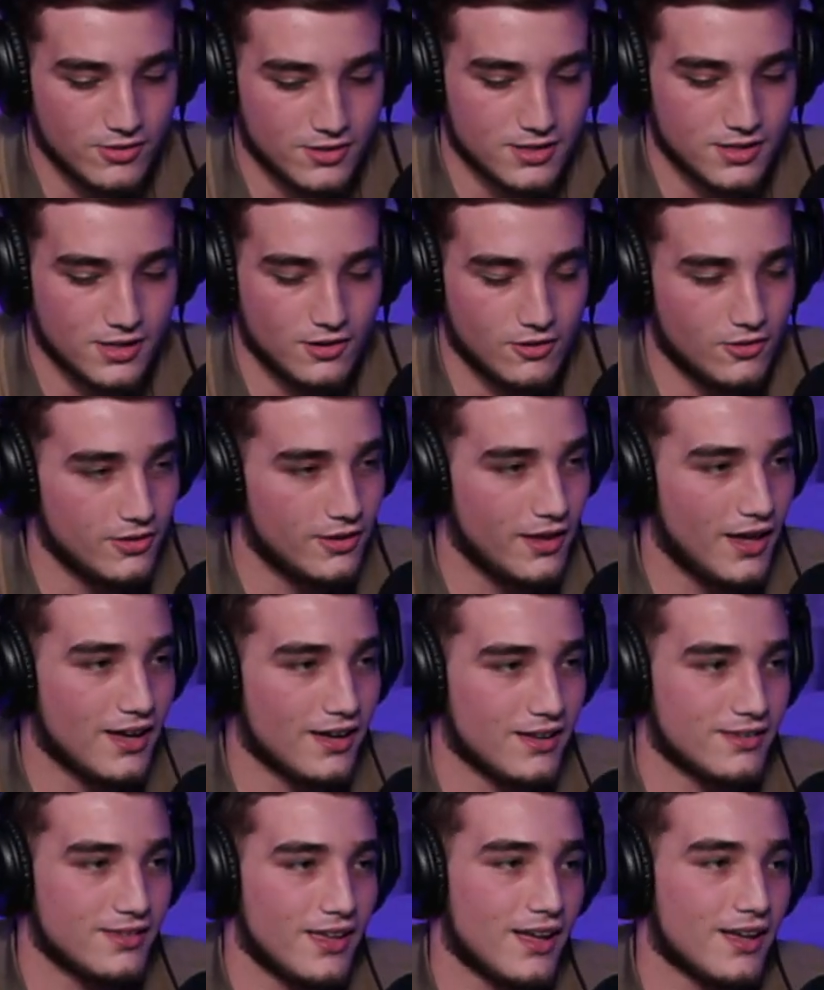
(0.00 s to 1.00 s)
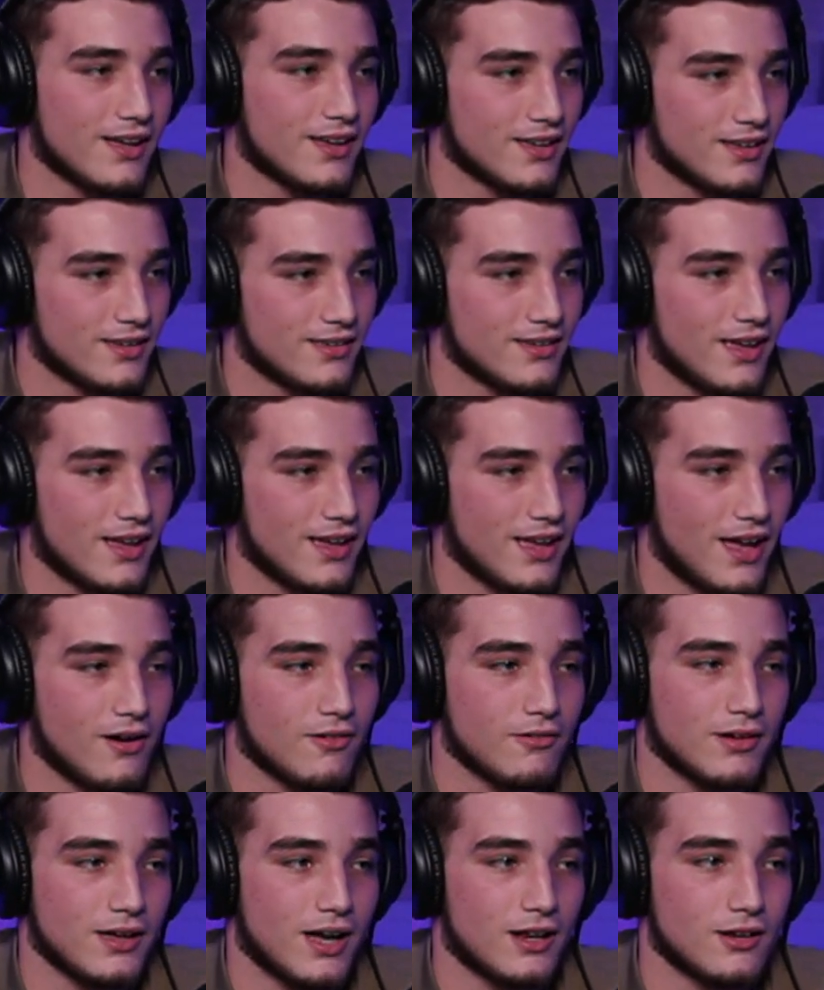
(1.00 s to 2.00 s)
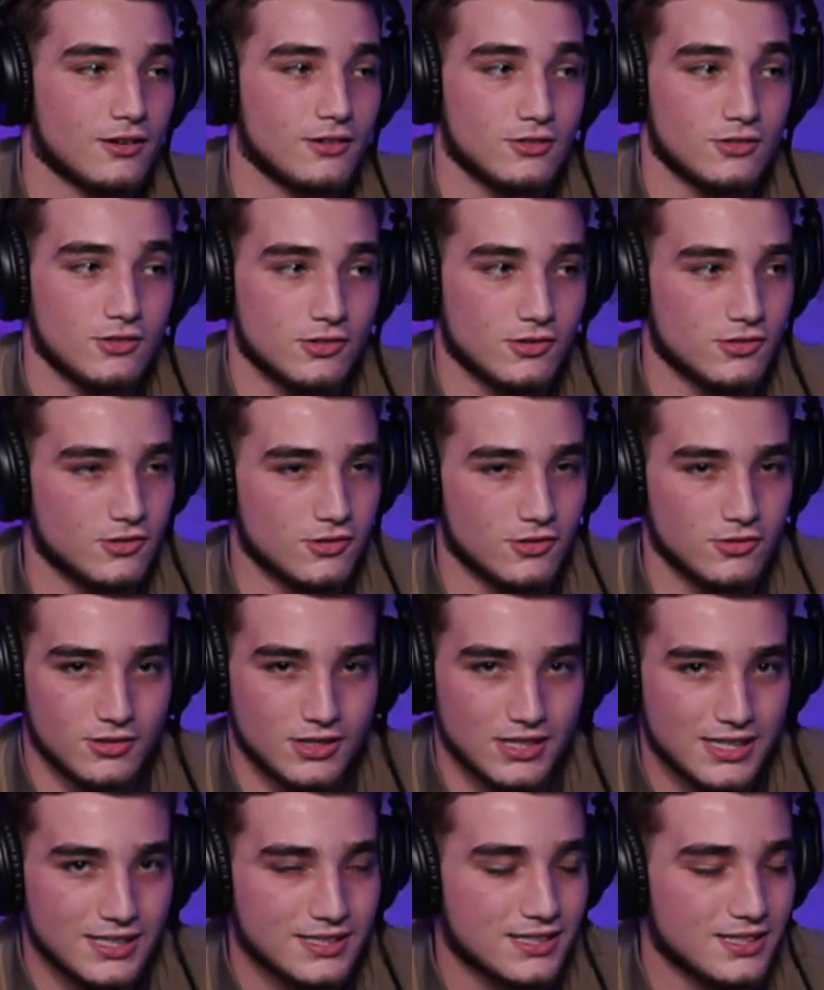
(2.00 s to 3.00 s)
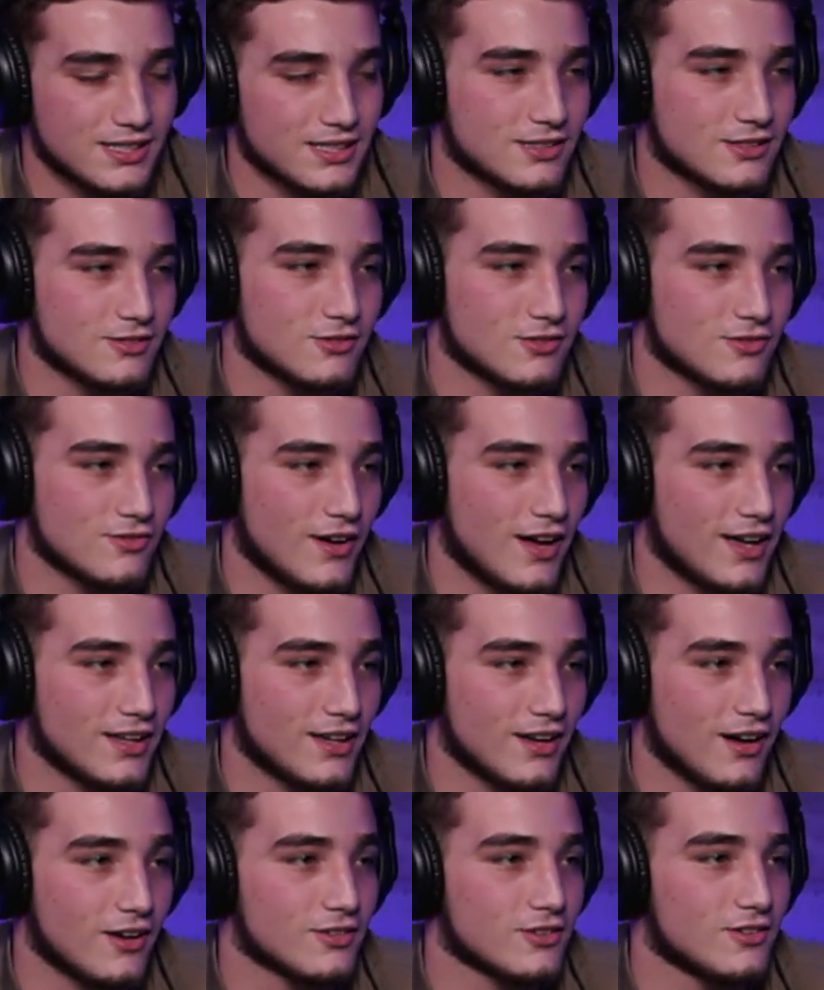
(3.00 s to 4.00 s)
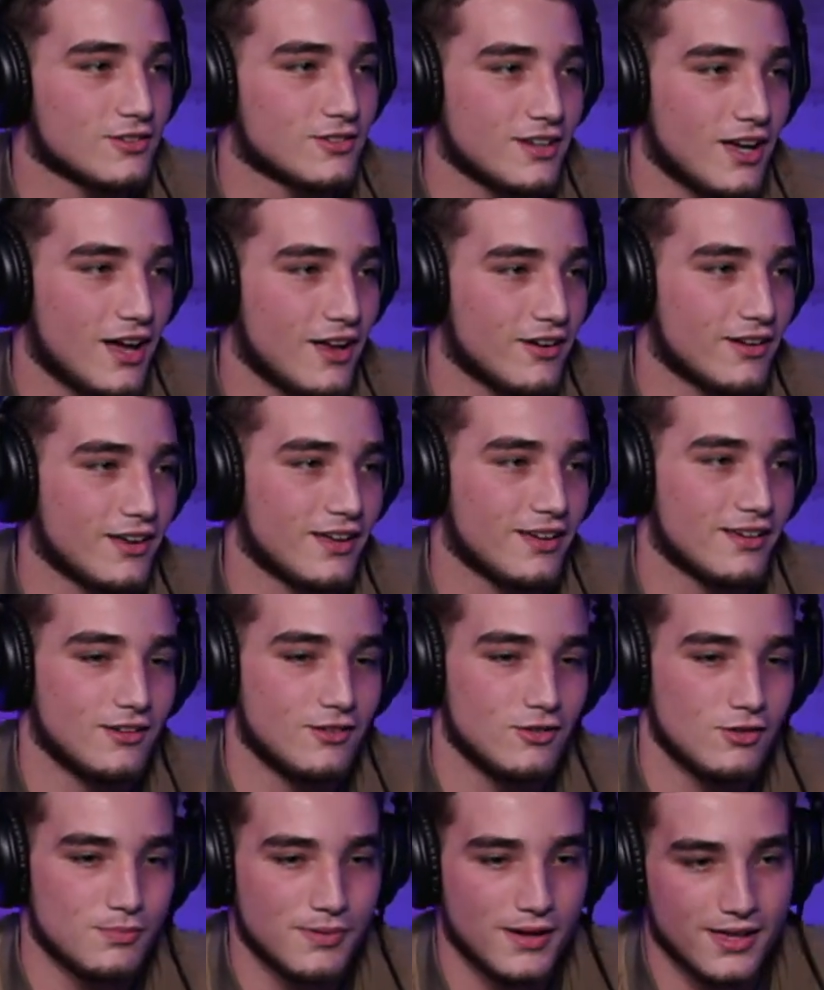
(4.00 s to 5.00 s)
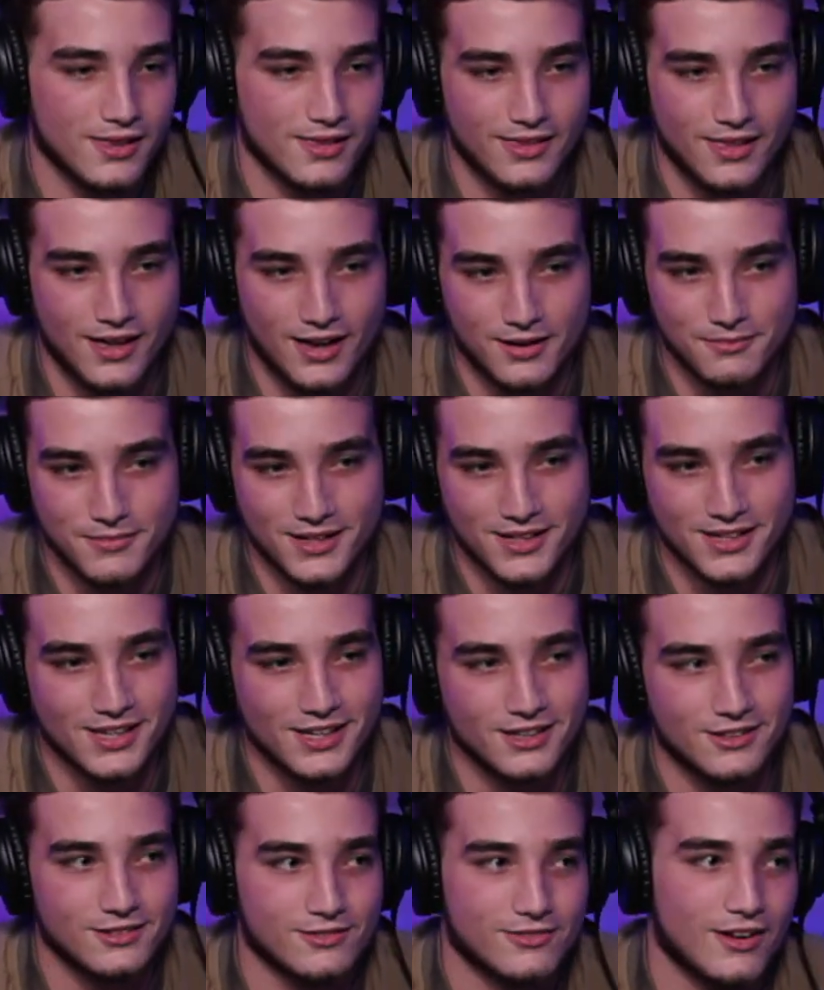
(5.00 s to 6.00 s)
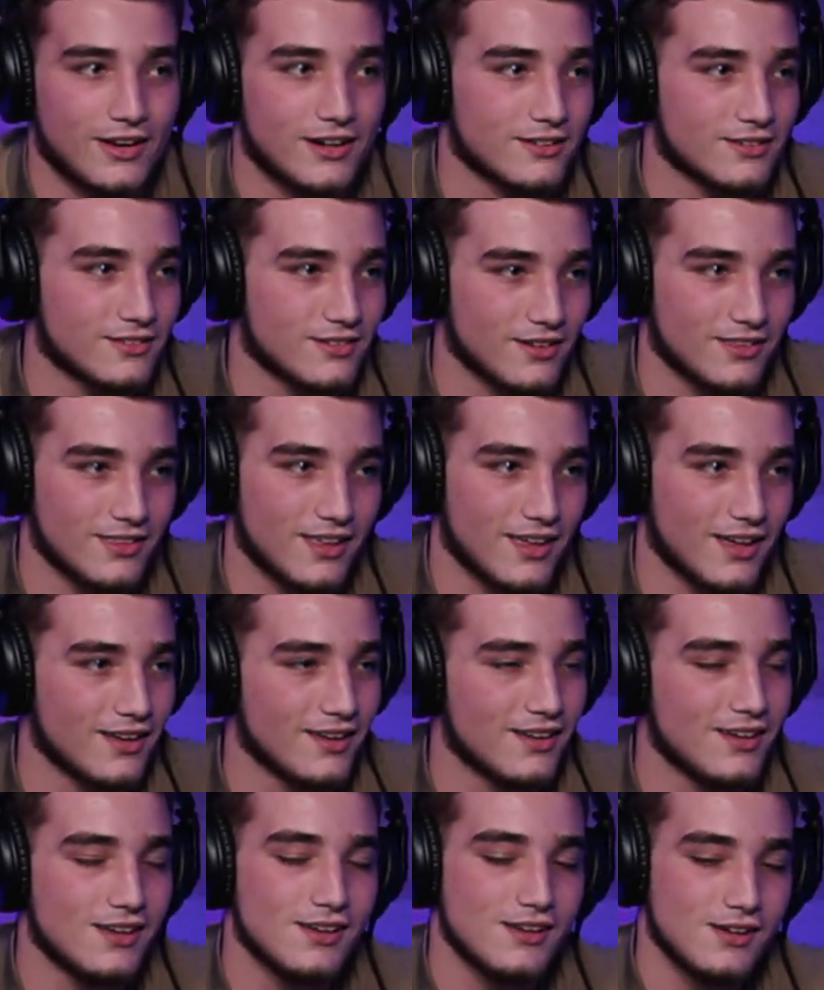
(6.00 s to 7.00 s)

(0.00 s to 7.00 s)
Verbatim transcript: every single day, I day mean, in, day out. We got U- Ulysses who's fighting also on Saturday. Luke, the Dynamite Kid, who's fighting Sunday.